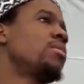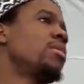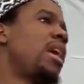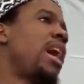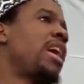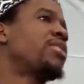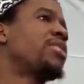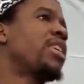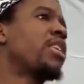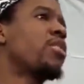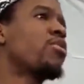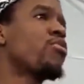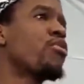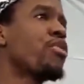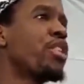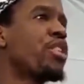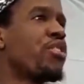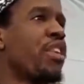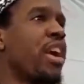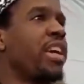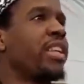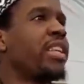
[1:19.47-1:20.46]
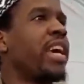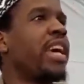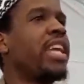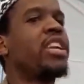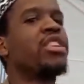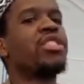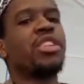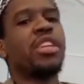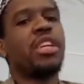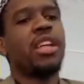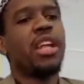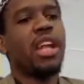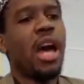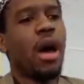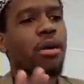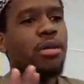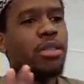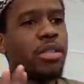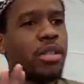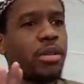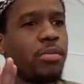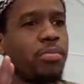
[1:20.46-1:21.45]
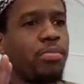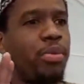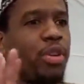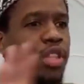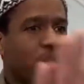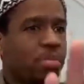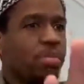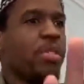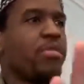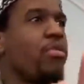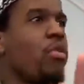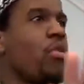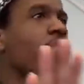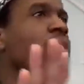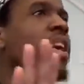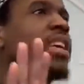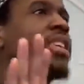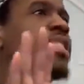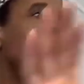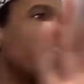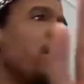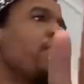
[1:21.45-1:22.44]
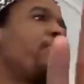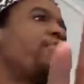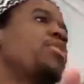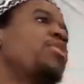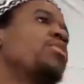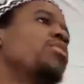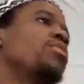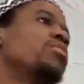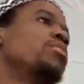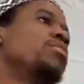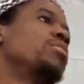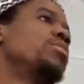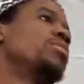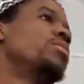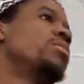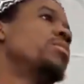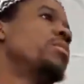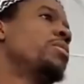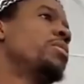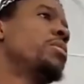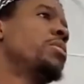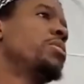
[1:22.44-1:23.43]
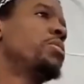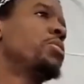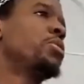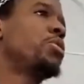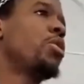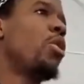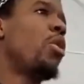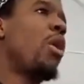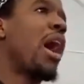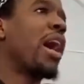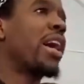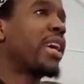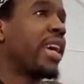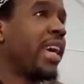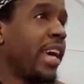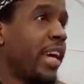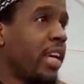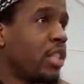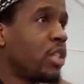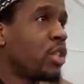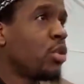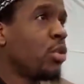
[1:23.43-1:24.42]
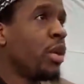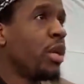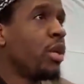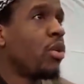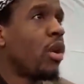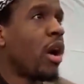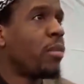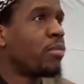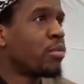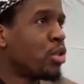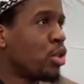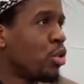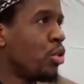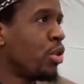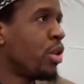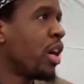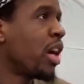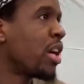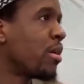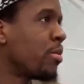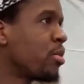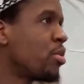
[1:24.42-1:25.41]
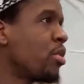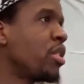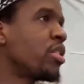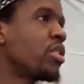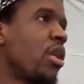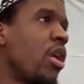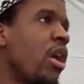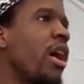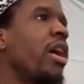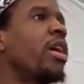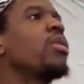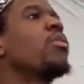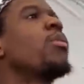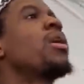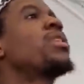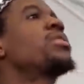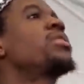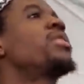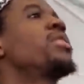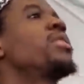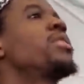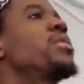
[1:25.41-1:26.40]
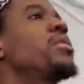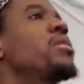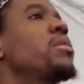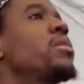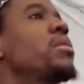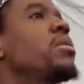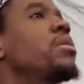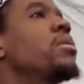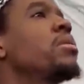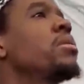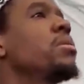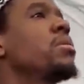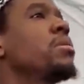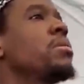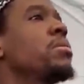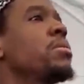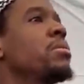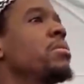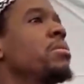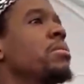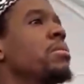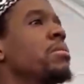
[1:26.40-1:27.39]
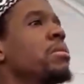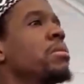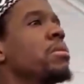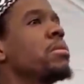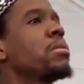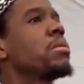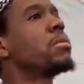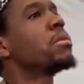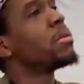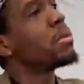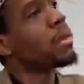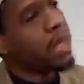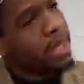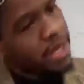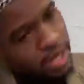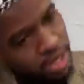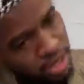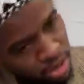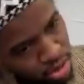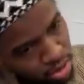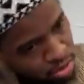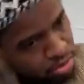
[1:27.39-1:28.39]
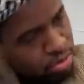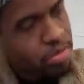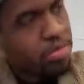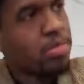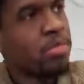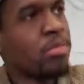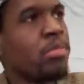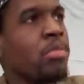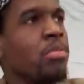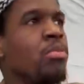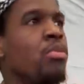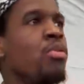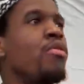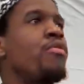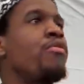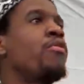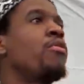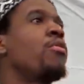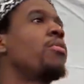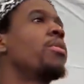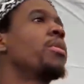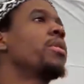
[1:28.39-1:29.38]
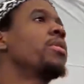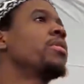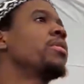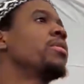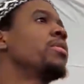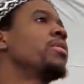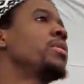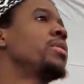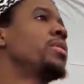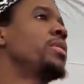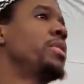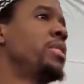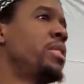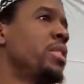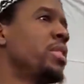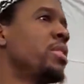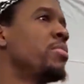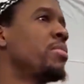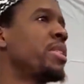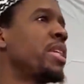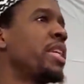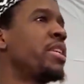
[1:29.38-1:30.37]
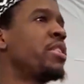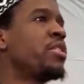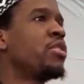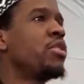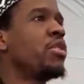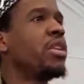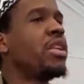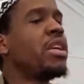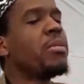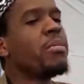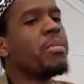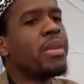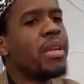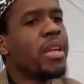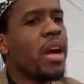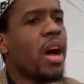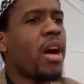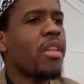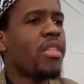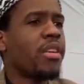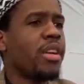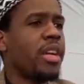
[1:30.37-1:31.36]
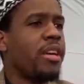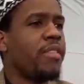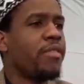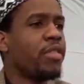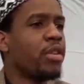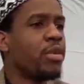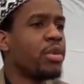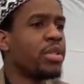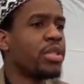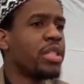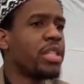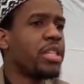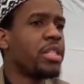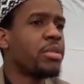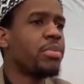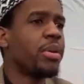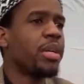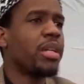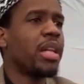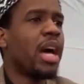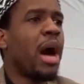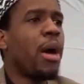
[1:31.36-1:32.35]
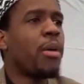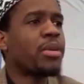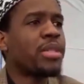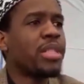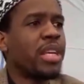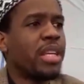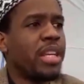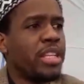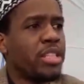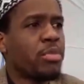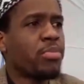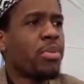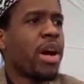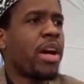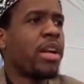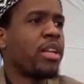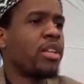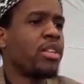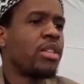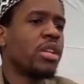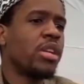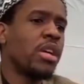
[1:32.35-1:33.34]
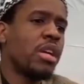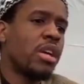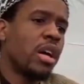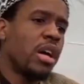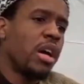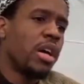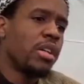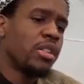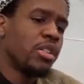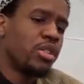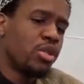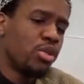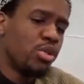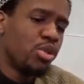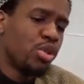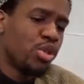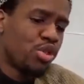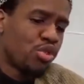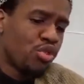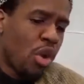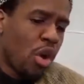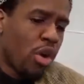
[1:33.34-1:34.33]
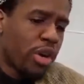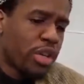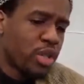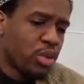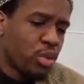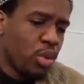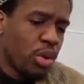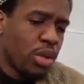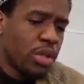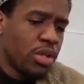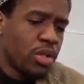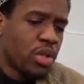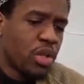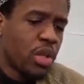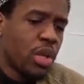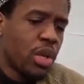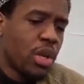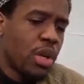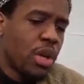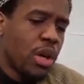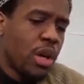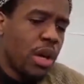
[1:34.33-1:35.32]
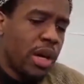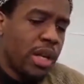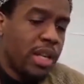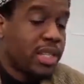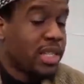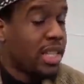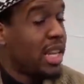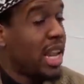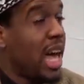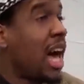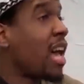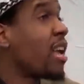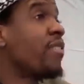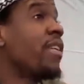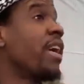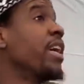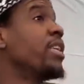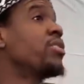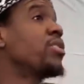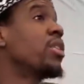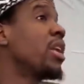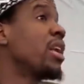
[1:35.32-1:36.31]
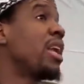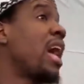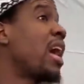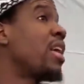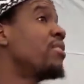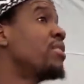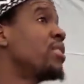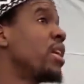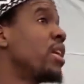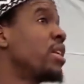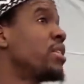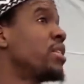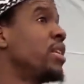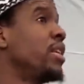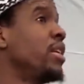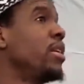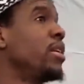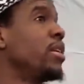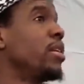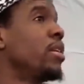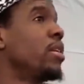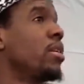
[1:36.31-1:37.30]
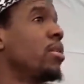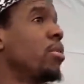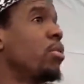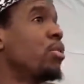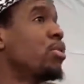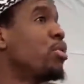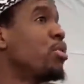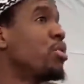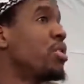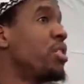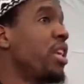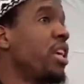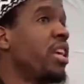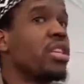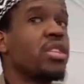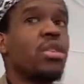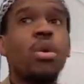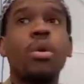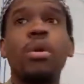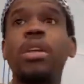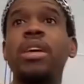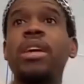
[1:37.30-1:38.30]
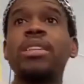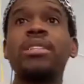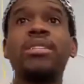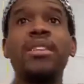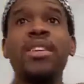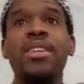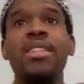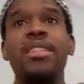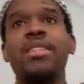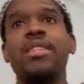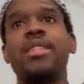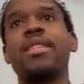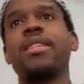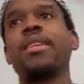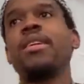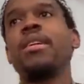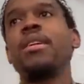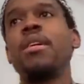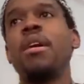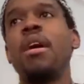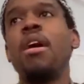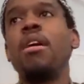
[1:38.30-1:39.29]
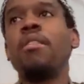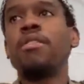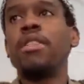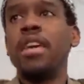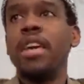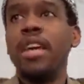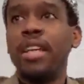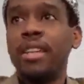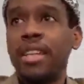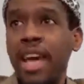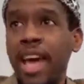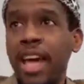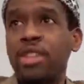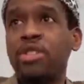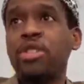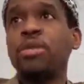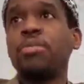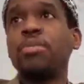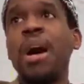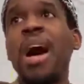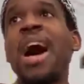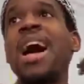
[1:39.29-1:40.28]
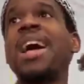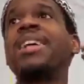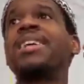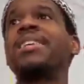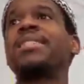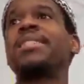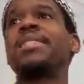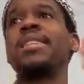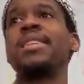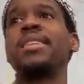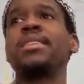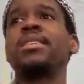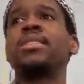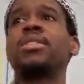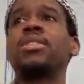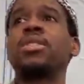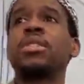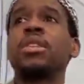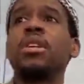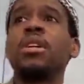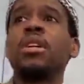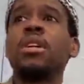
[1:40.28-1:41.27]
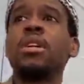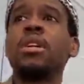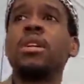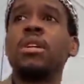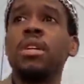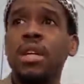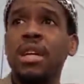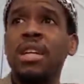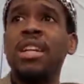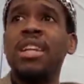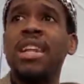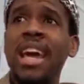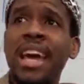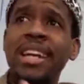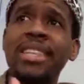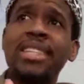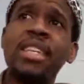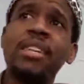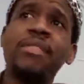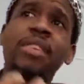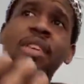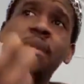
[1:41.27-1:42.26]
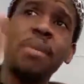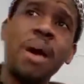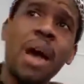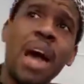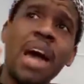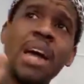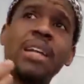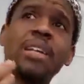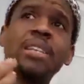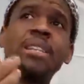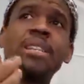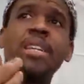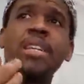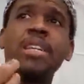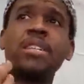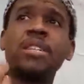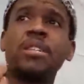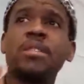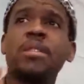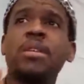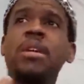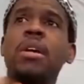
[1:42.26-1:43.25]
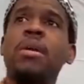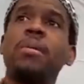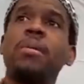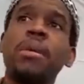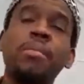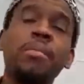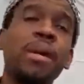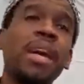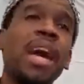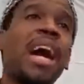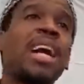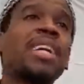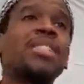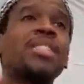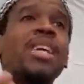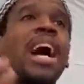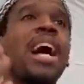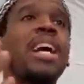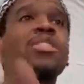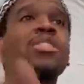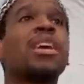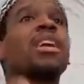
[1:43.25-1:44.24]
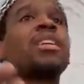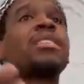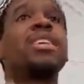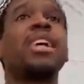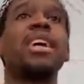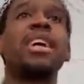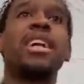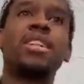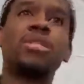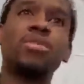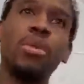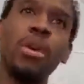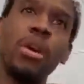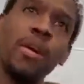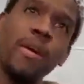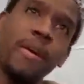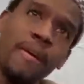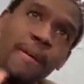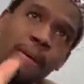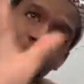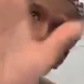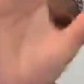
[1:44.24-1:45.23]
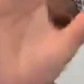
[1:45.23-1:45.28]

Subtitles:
I try to recreate the energy and allow it to push me forth like jet fuel. So I can't do it, or I'm too young, I'm too this. All right, watch this. And then you move forward. You see what I'm saying to you? And there are other influences, but I would say these are probably the two strongest ones. It is a lot of hatred, a lot of jealousy. What you see is only a tenth of the hatred behind the scenes and the negativity behind the scenes. But me, I try to take it as what?